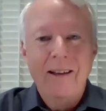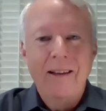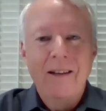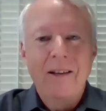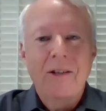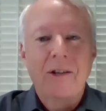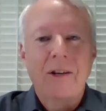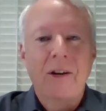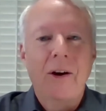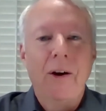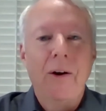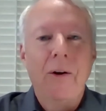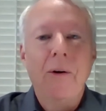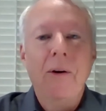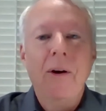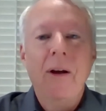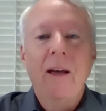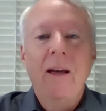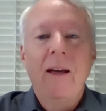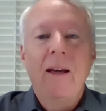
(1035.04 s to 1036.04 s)
So,
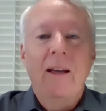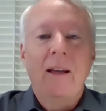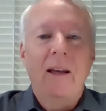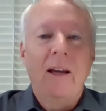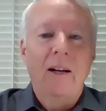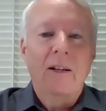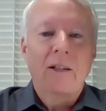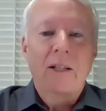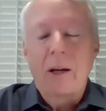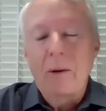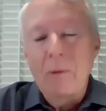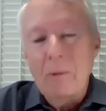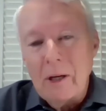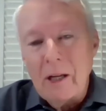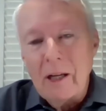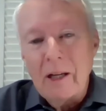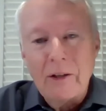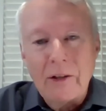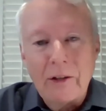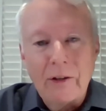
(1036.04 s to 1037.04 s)
it's like, well,
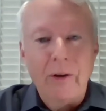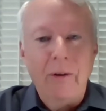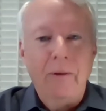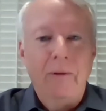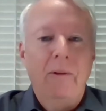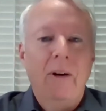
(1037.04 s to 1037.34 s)
what do?